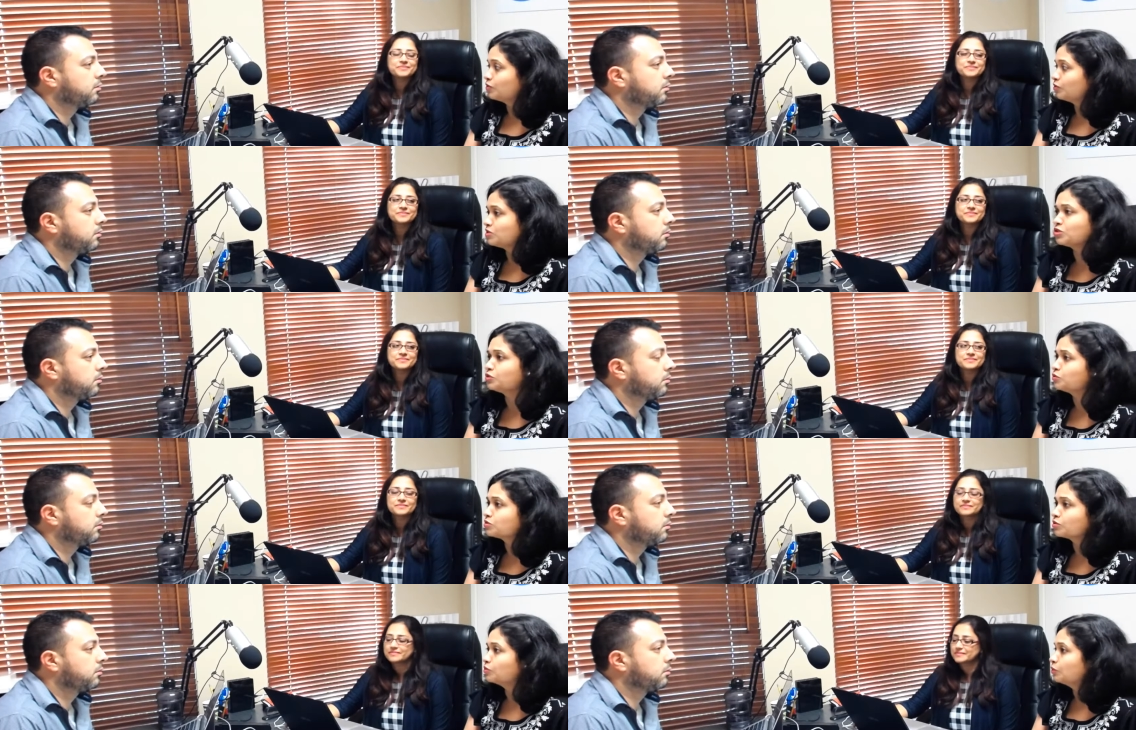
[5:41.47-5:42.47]
Speaker 1: institutes
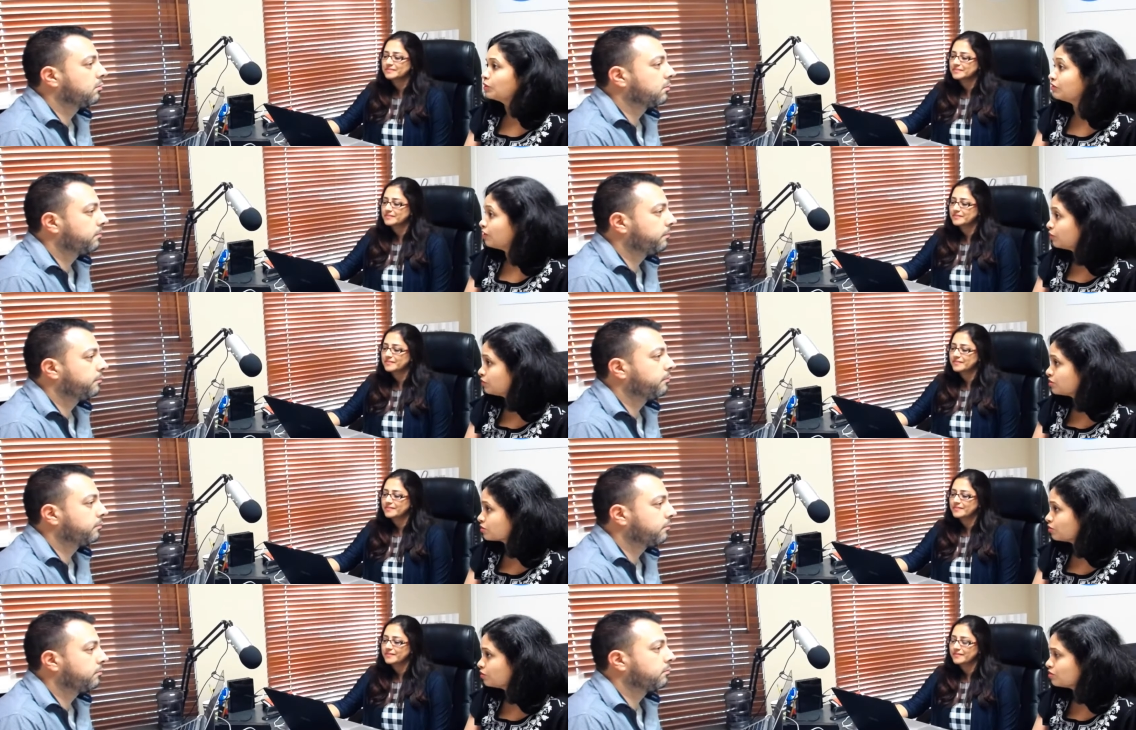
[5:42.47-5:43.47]
who give mm. out this
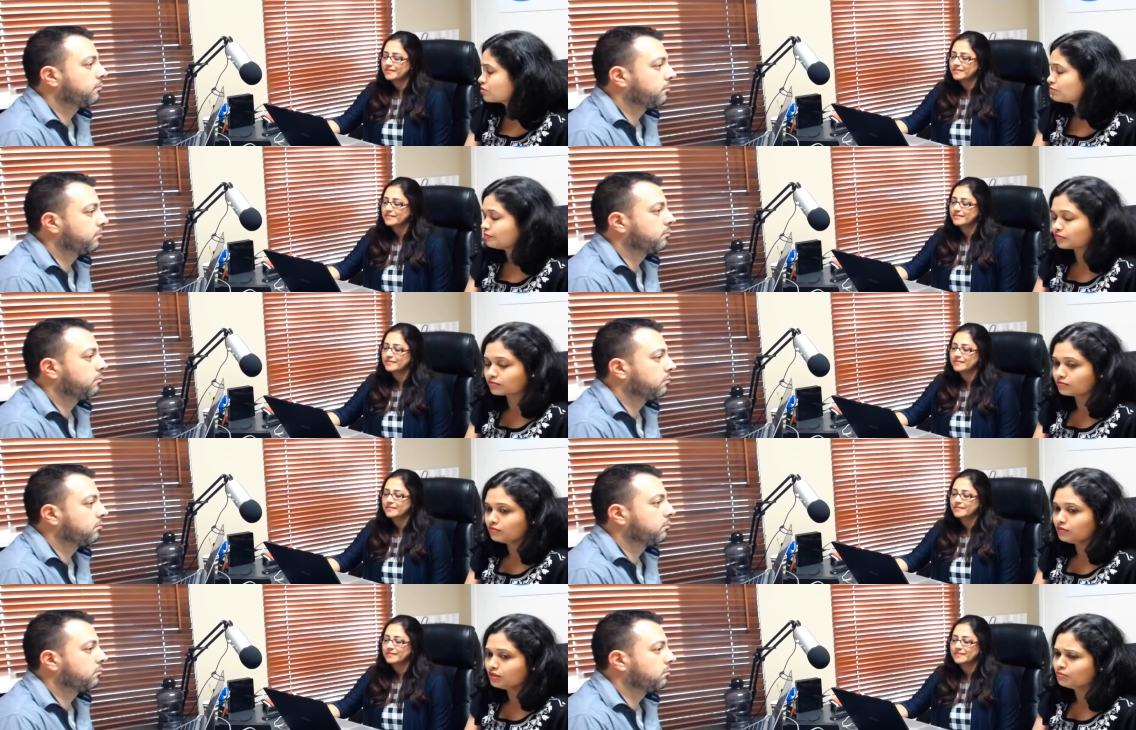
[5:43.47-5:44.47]
course, mm.
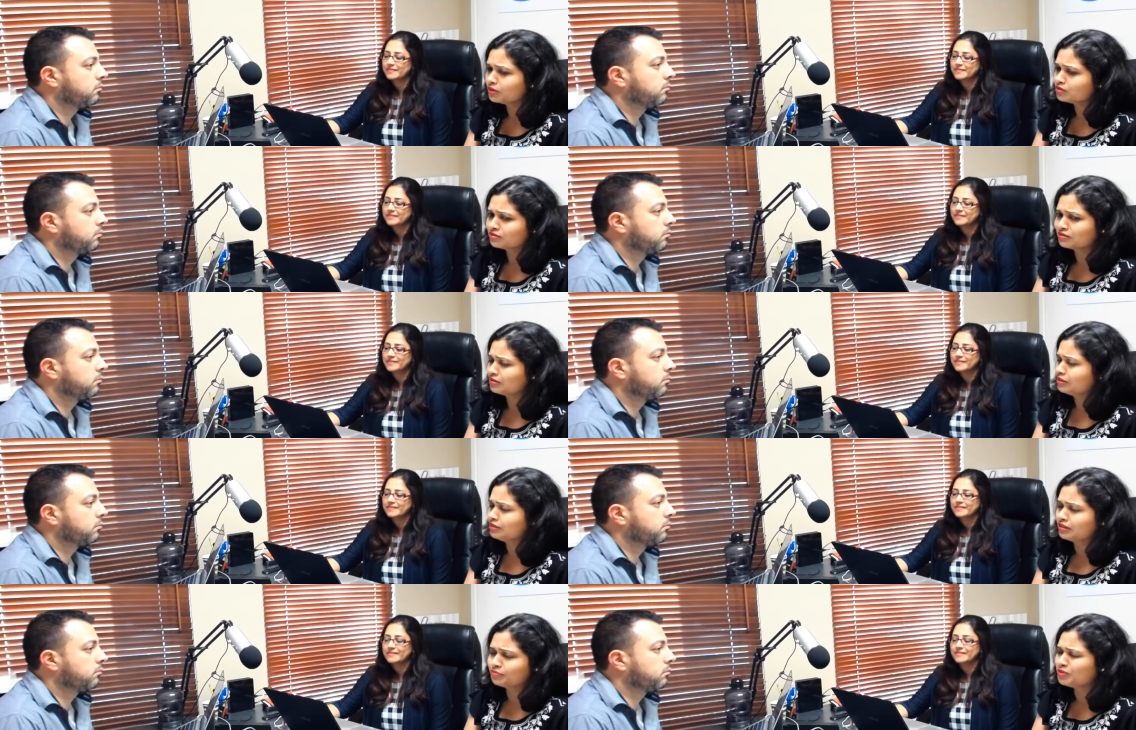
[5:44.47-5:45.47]
but
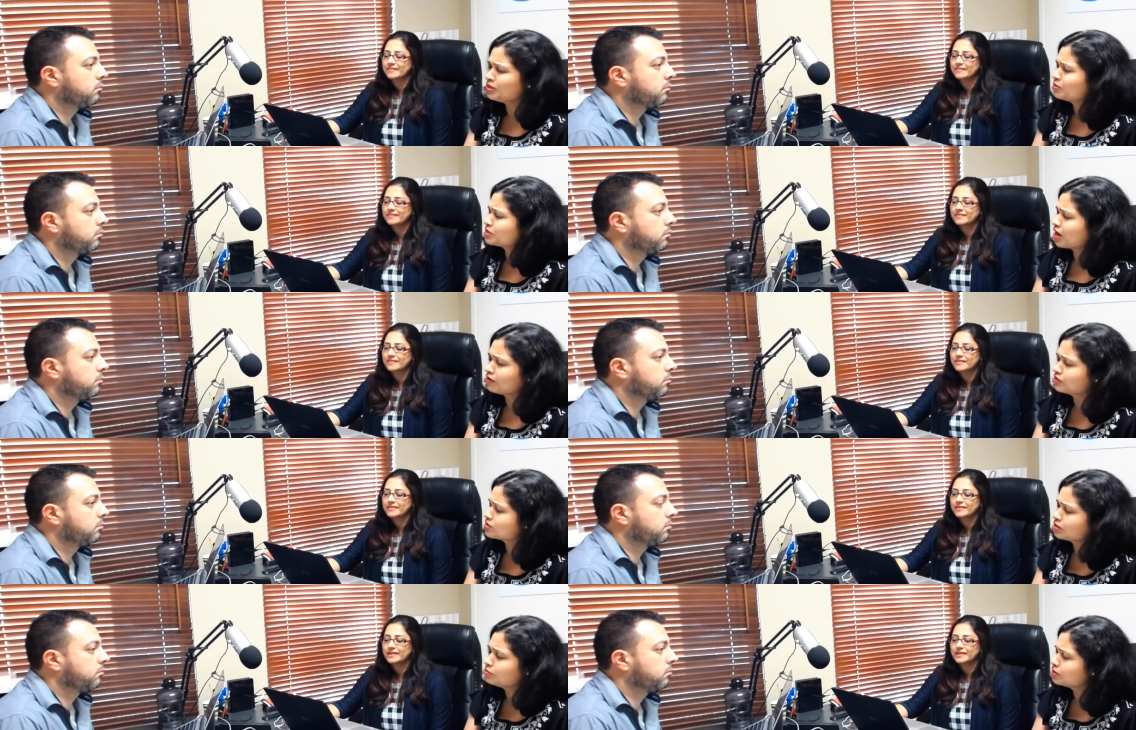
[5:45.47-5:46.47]
they pretty much have the
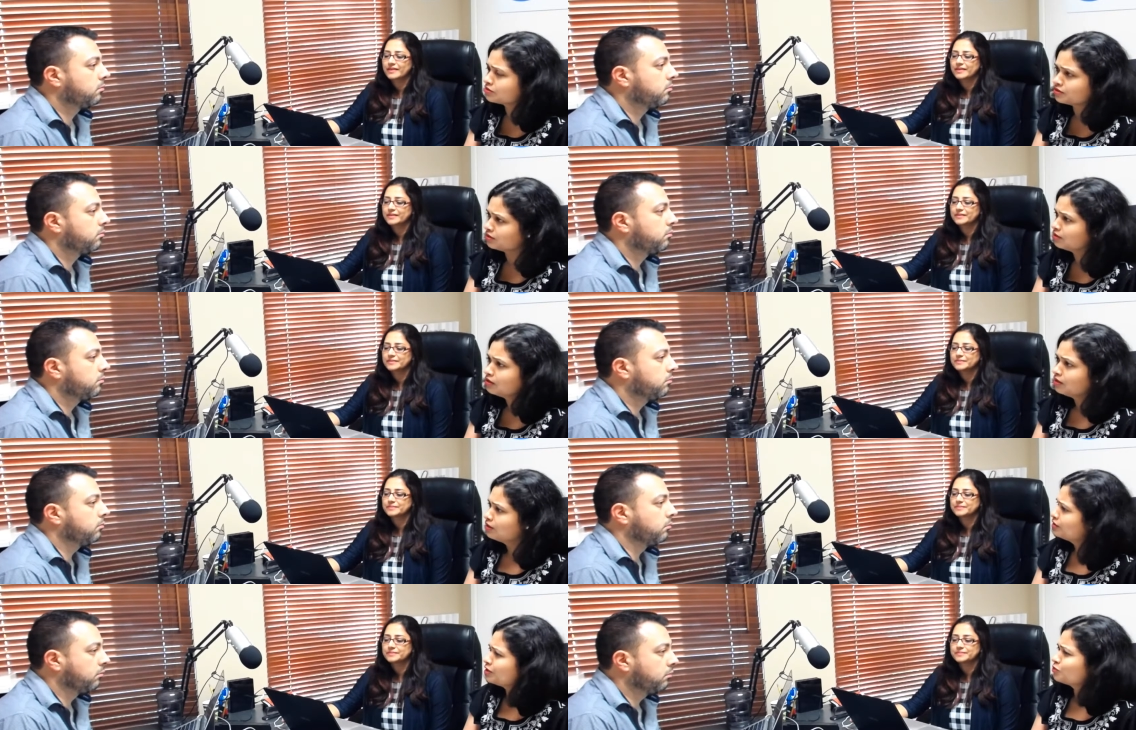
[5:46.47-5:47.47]
same material
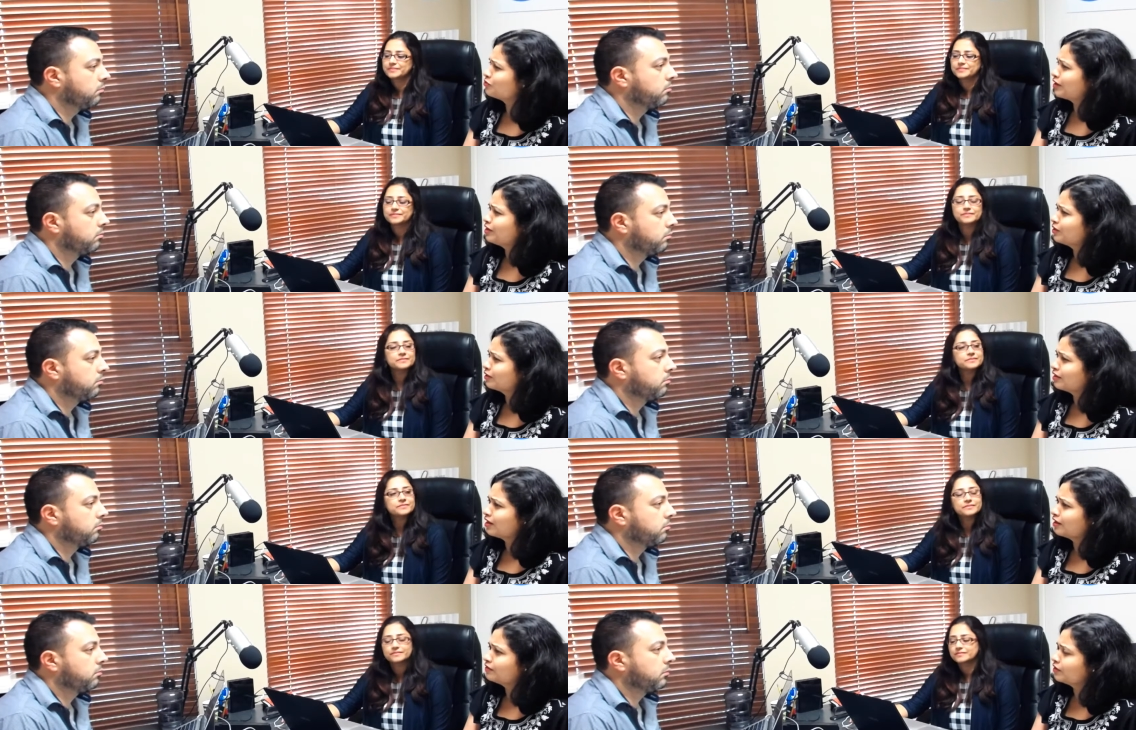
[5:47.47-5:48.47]
mm-hmm. that you find
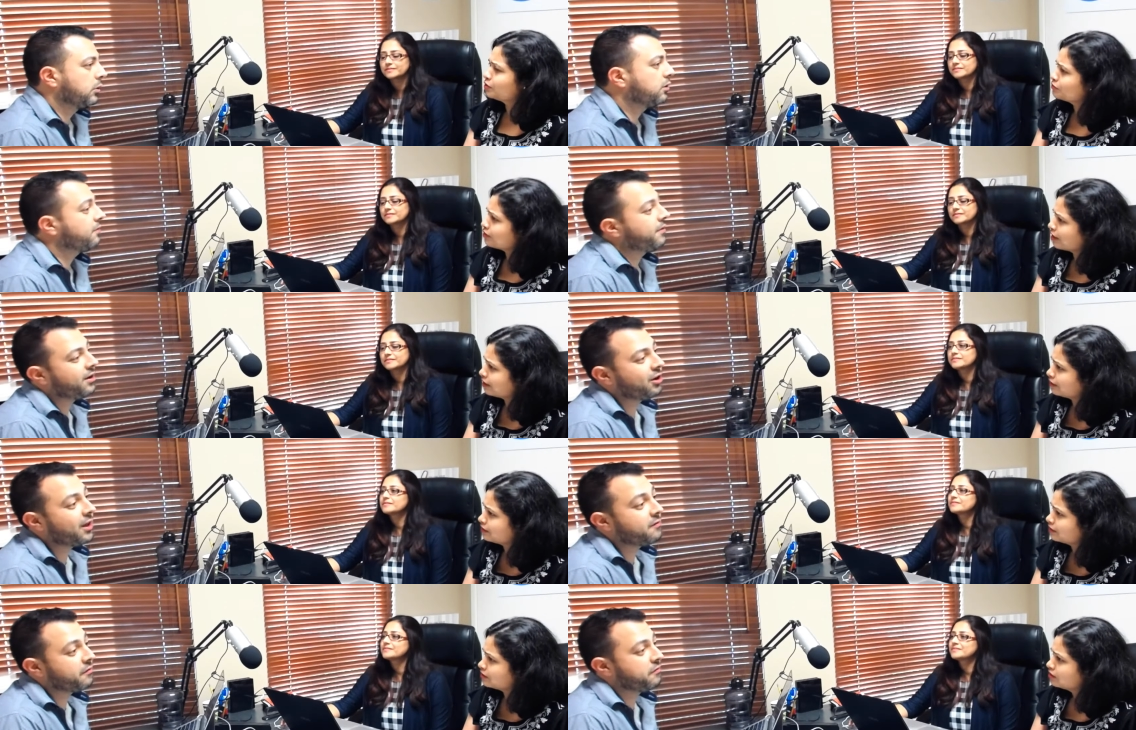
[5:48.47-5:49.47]
online. That you, you can find, find
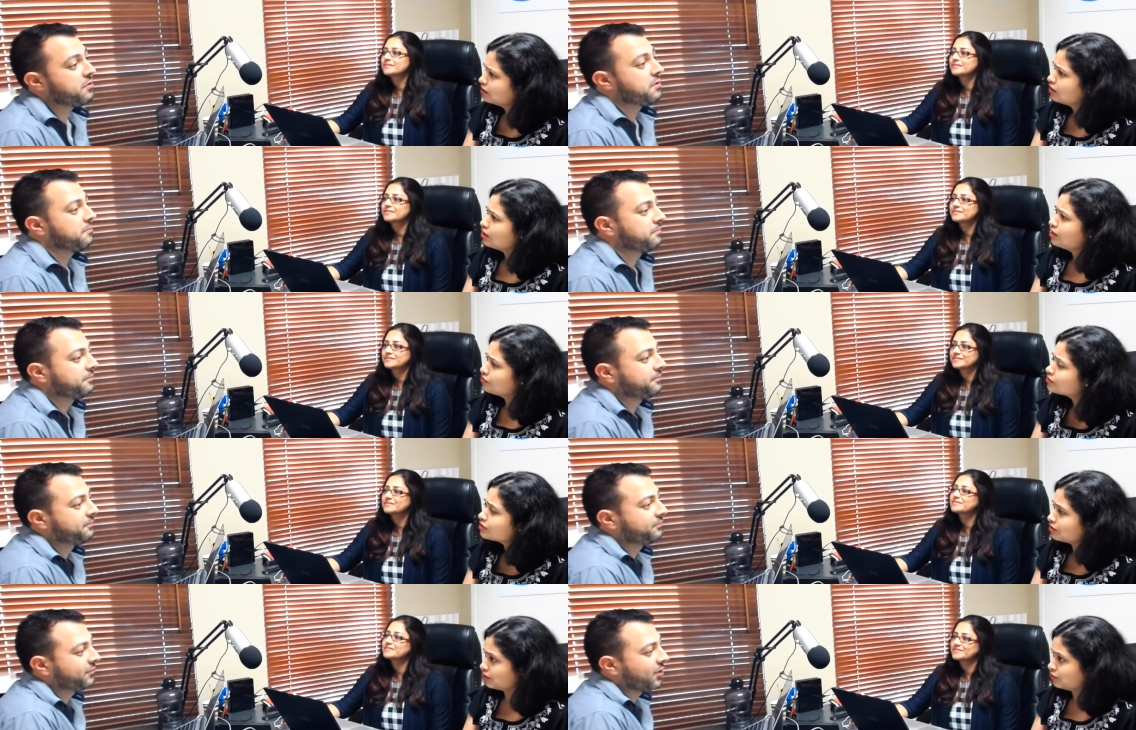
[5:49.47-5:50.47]
online for free.
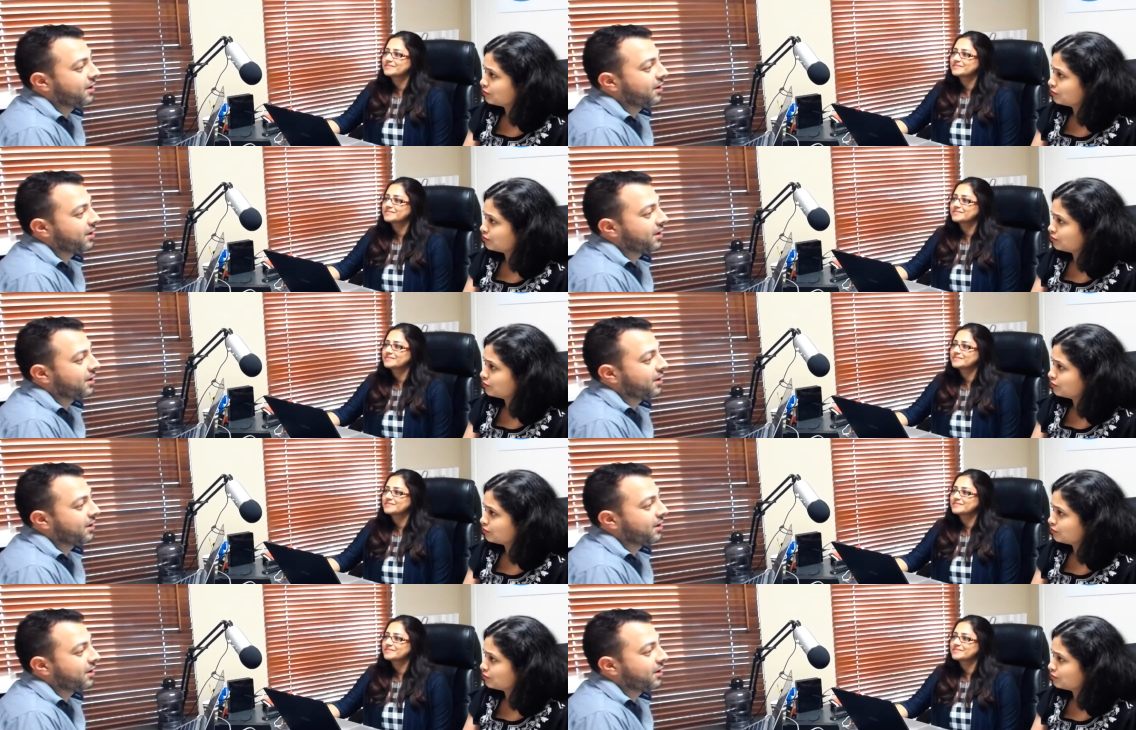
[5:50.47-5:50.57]
Everything. Yeah.